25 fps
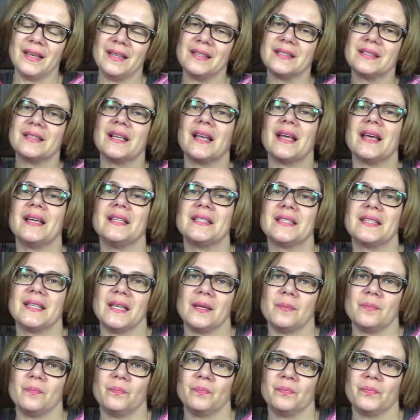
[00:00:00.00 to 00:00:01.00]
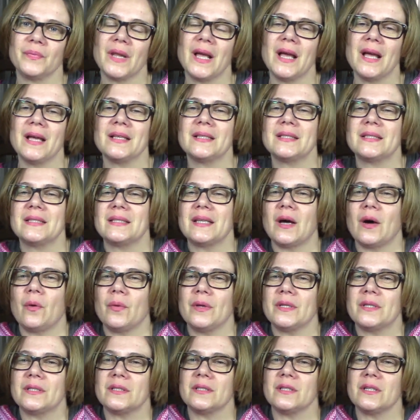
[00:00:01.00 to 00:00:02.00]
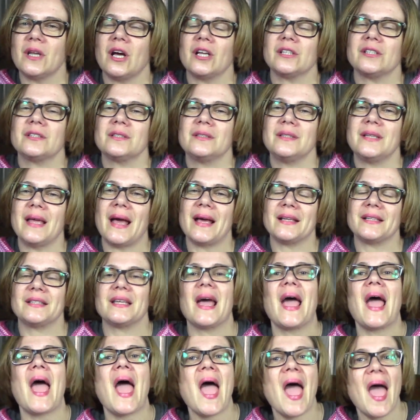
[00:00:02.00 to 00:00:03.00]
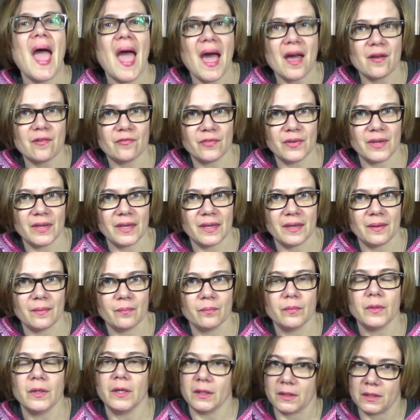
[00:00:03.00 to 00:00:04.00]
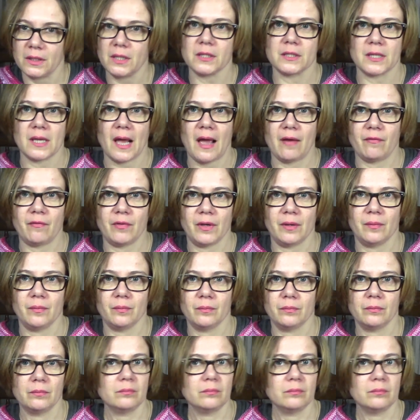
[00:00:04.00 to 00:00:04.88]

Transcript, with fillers: it's lacy so it's not that heavy it is heavy